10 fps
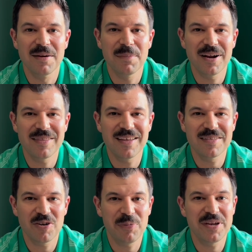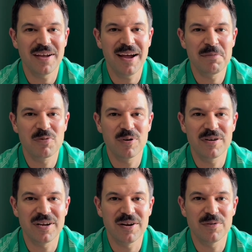But I think there'll be times where,
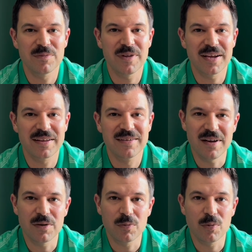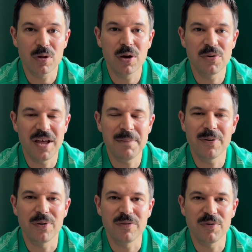you know, like, we'll go
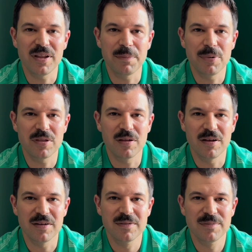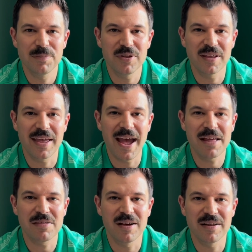tempo and really put the
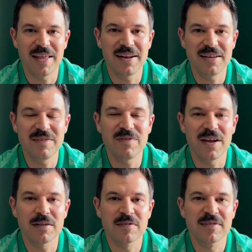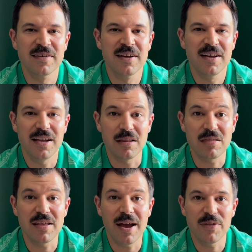gas onto that defense and
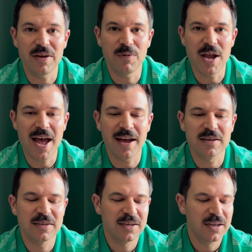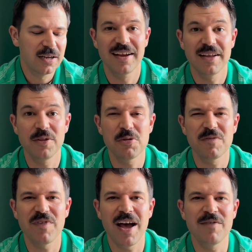see how they react. And those are
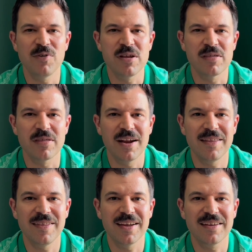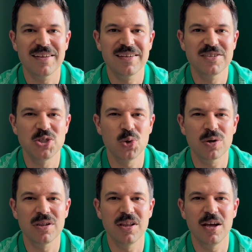five reasons that I think
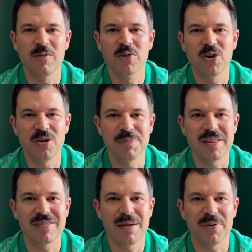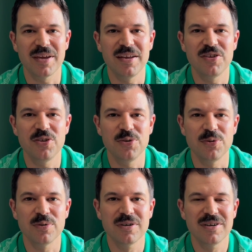Jordan Love couldn't be stepping into
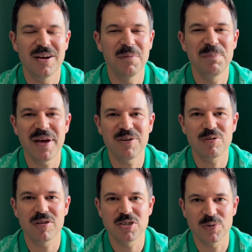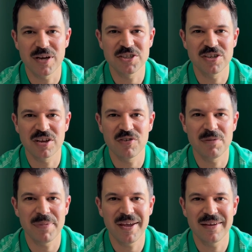a better situation in Green
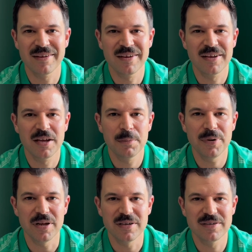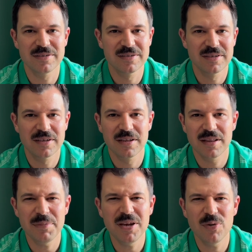Bay. But let
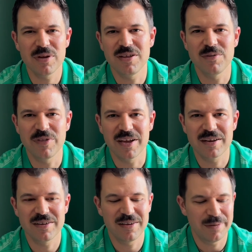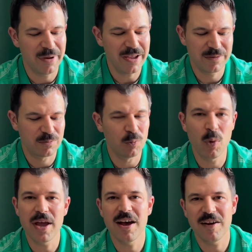me know what you think. Am I
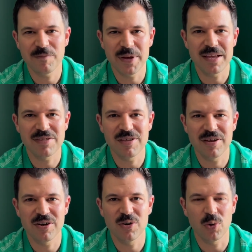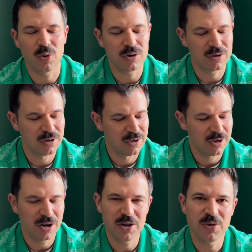way off base here, or
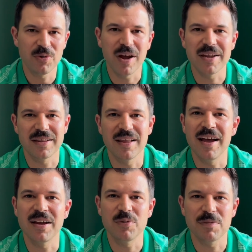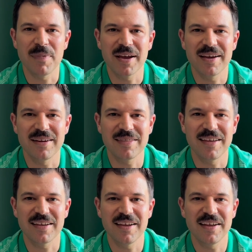are you right in line with my kind of
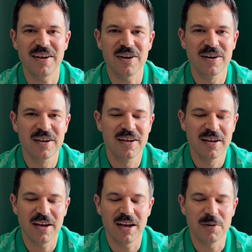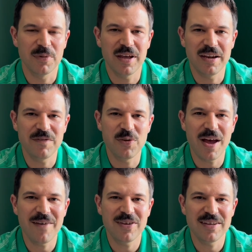thinking here? And if you
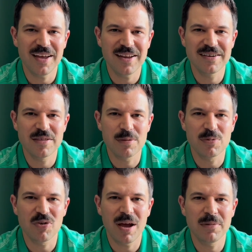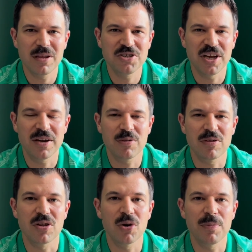haven't yet, subscribe to the channel so
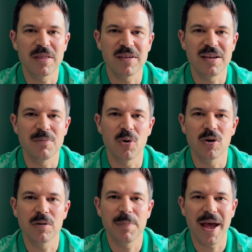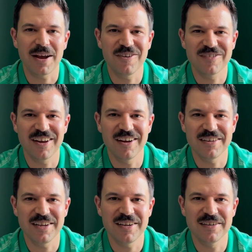you don't miss any more Packers content.